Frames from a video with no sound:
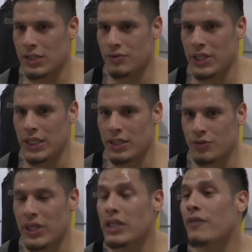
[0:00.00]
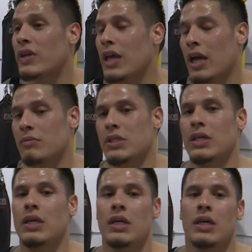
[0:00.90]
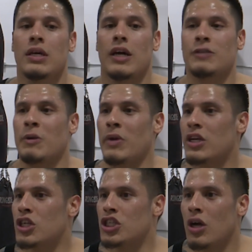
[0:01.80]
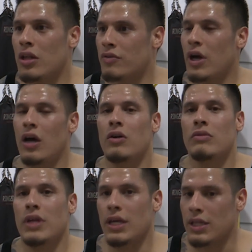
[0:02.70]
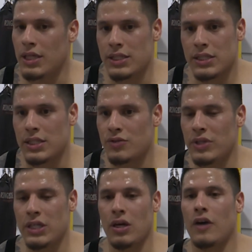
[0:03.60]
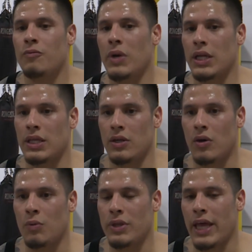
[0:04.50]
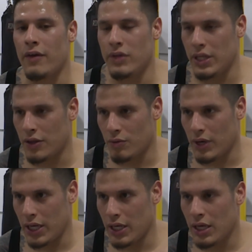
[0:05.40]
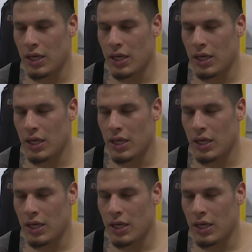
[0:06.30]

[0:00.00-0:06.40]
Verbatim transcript: It's really, it's really tough at times. I spread my energy all around, and it's it's really tough. But you know, I wouldn't have it any other way.